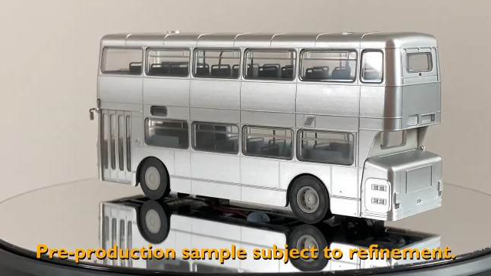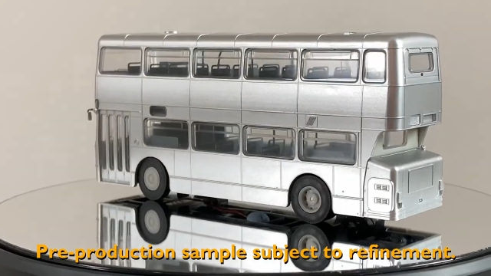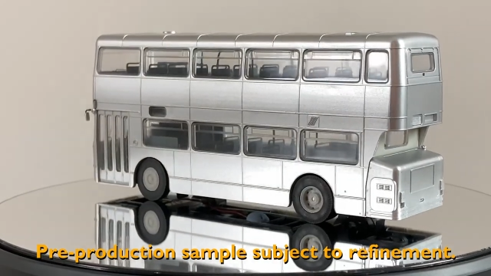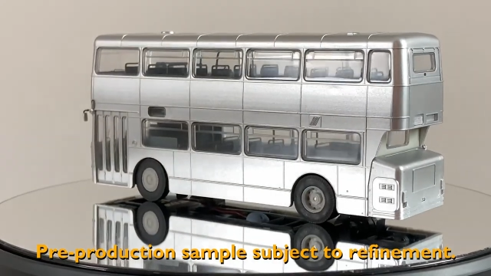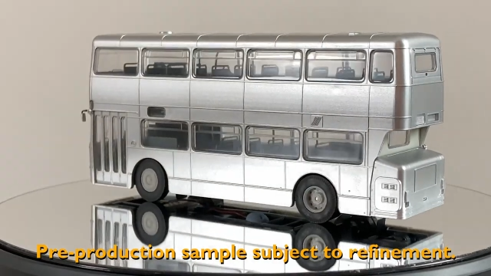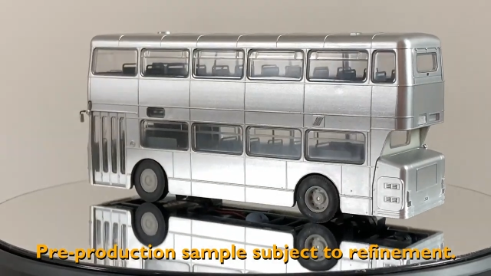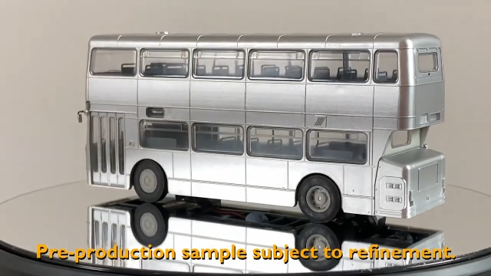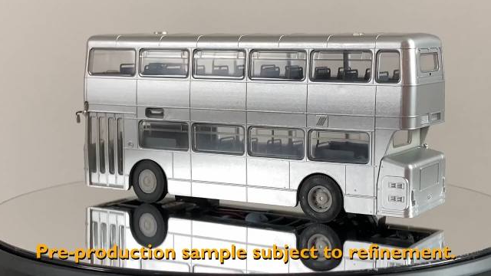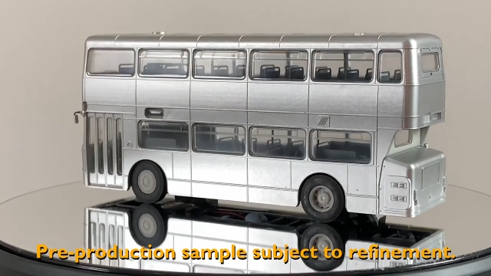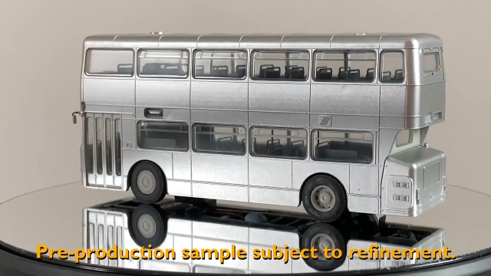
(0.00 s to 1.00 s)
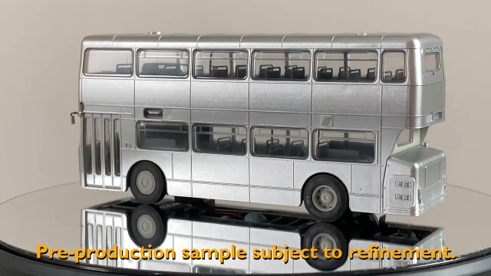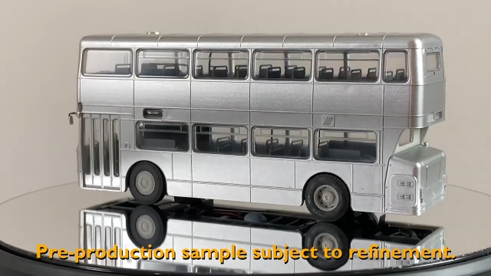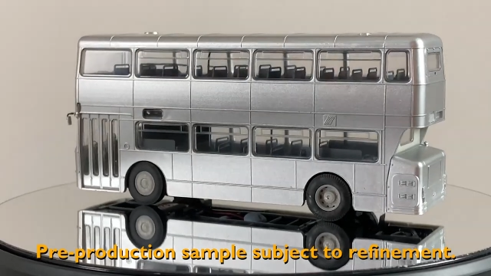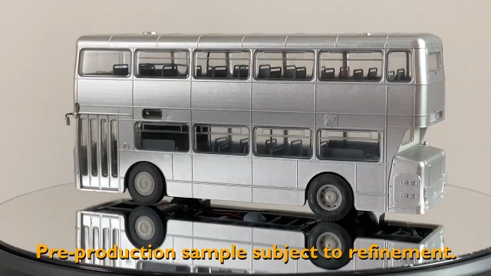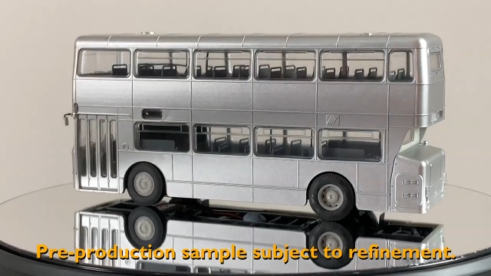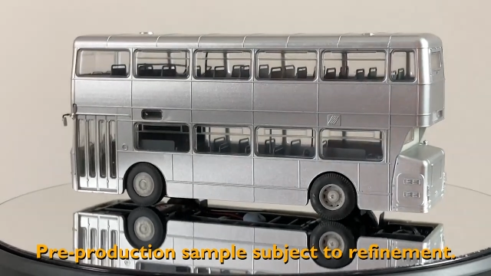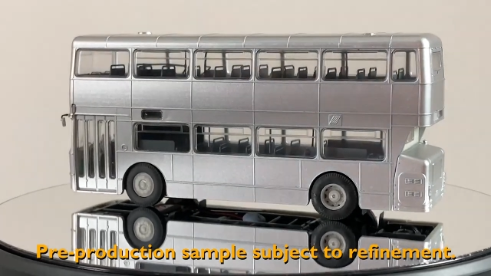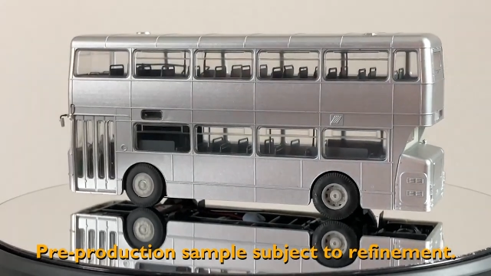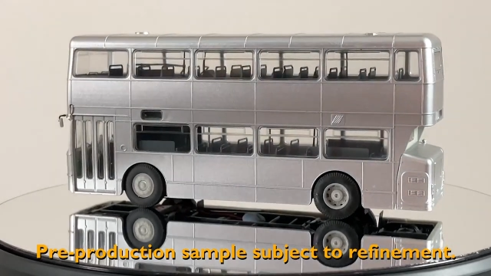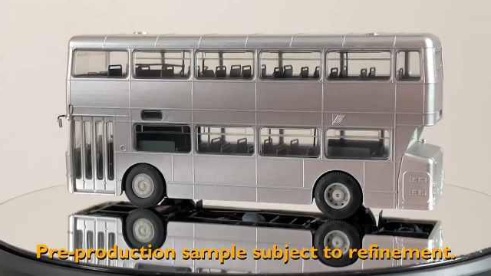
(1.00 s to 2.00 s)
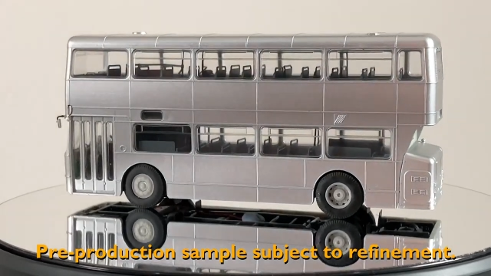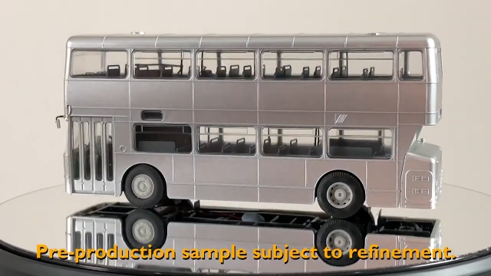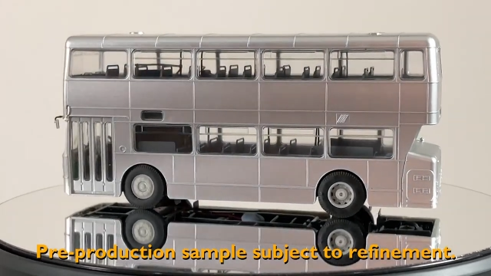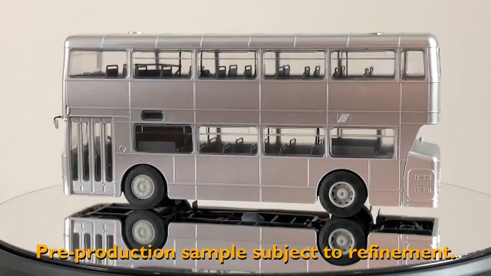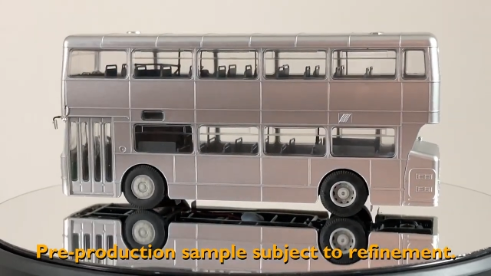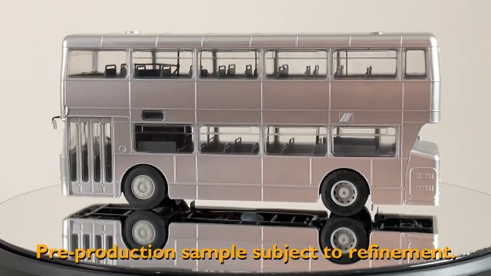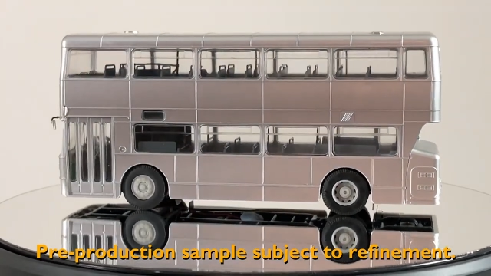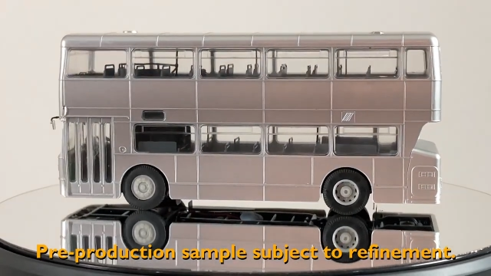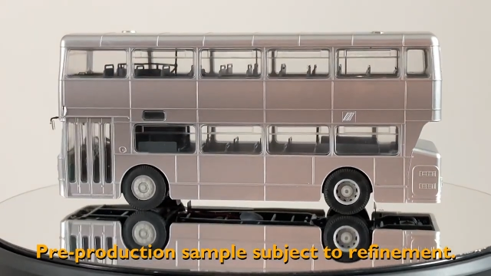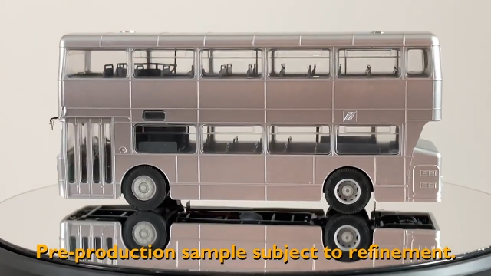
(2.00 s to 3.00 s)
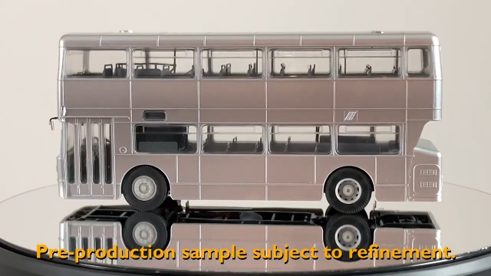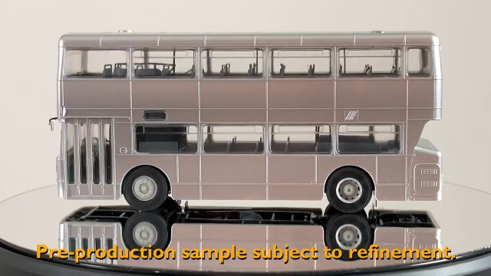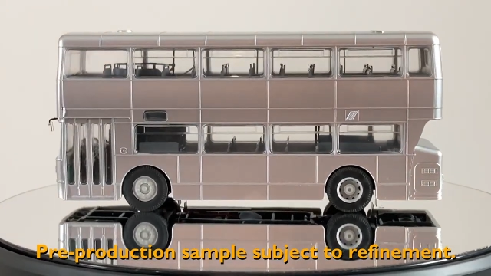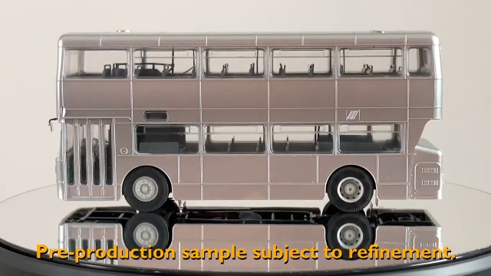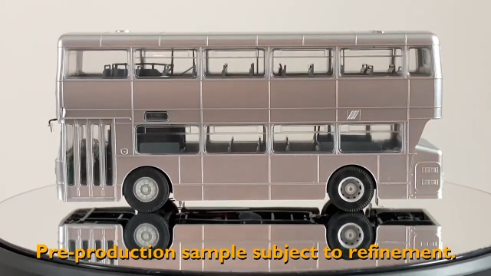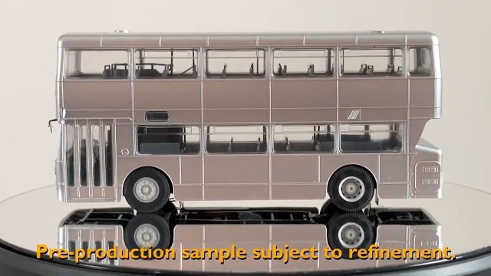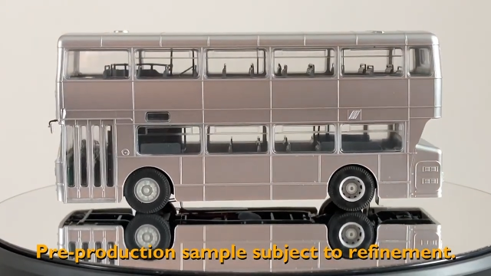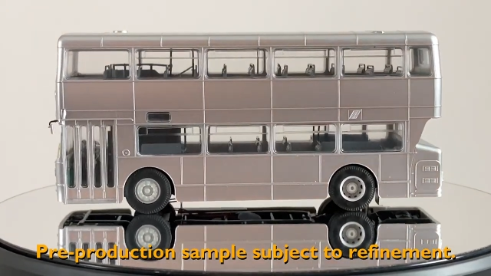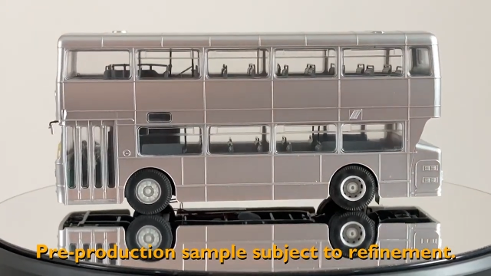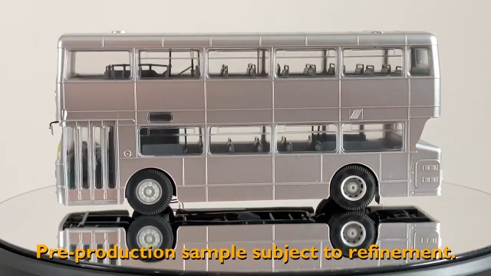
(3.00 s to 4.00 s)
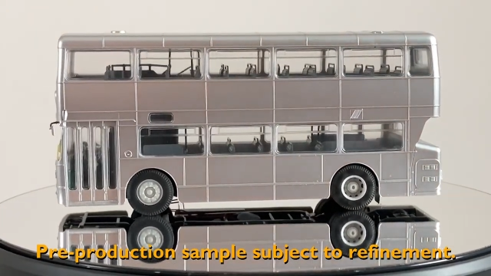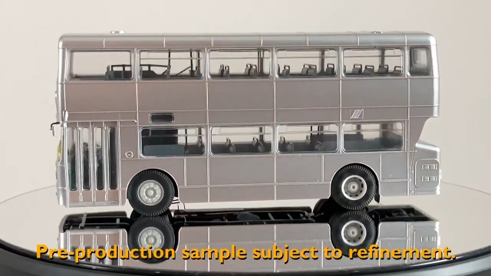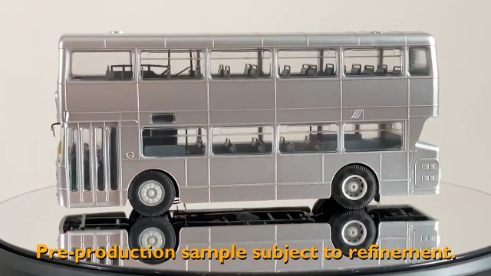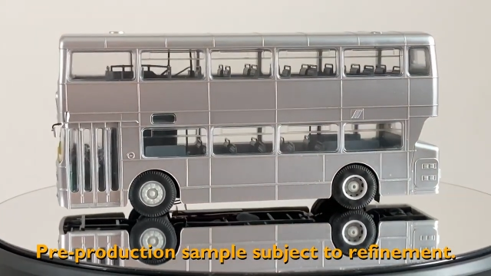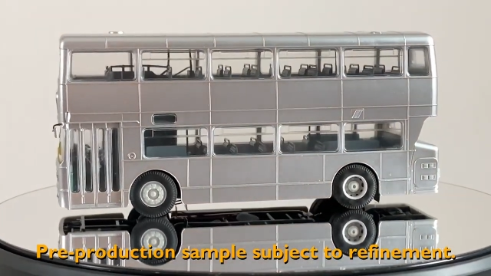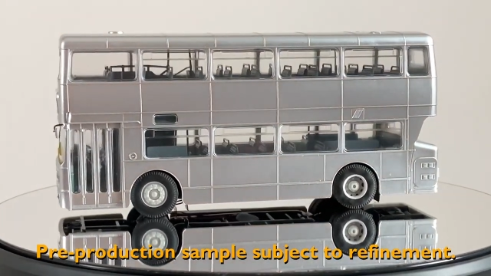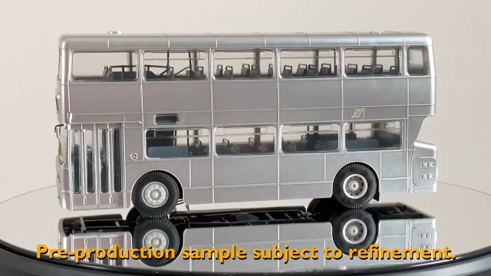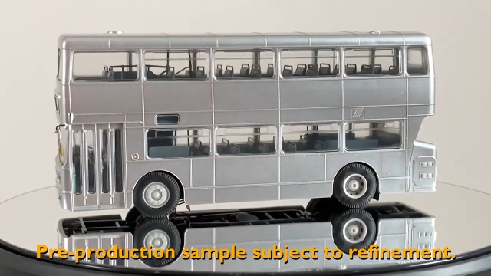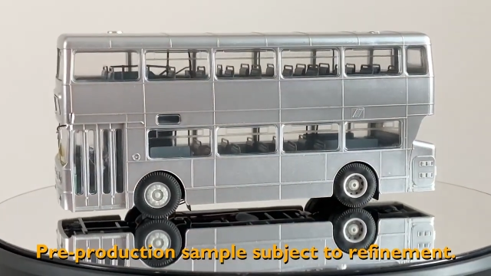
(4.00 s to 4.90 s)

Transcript: No face is visible, so there are no lips to read.